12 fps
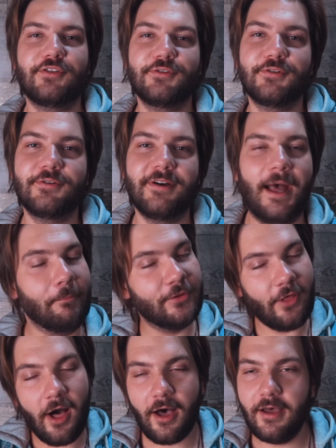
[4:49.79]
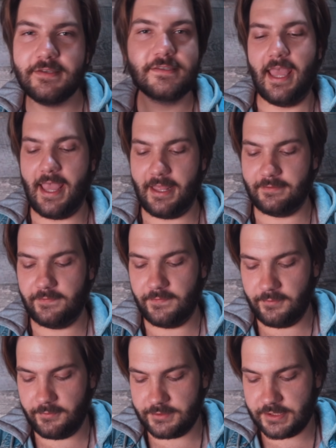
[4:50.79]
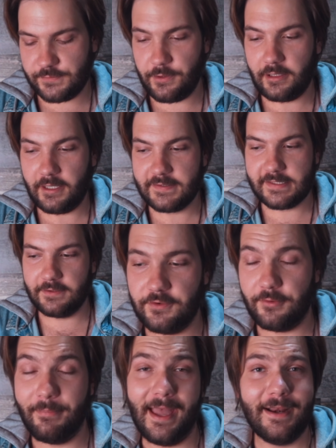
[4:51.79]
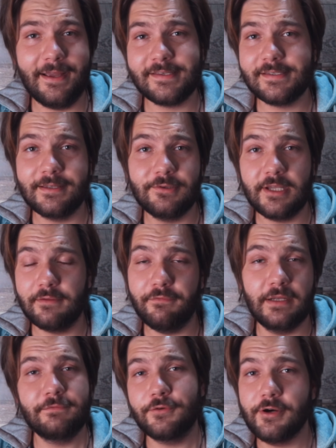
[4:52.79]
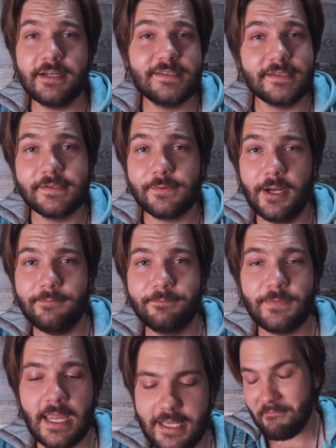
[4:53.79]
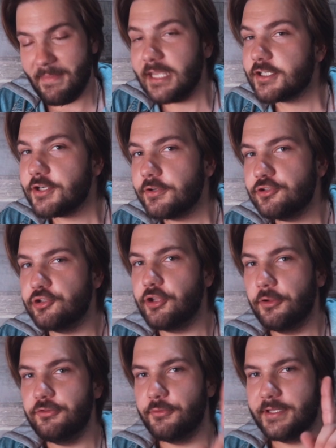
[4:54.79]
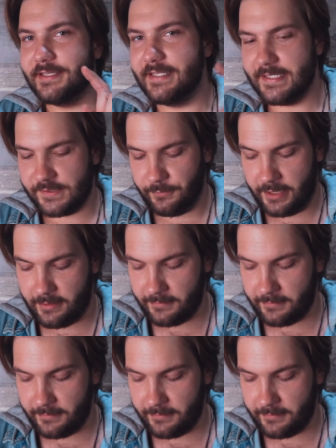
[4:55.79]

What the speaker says: to applaud and to just realize that you're a badass and you can find 4 aces, right? Make sure you don't do it this way.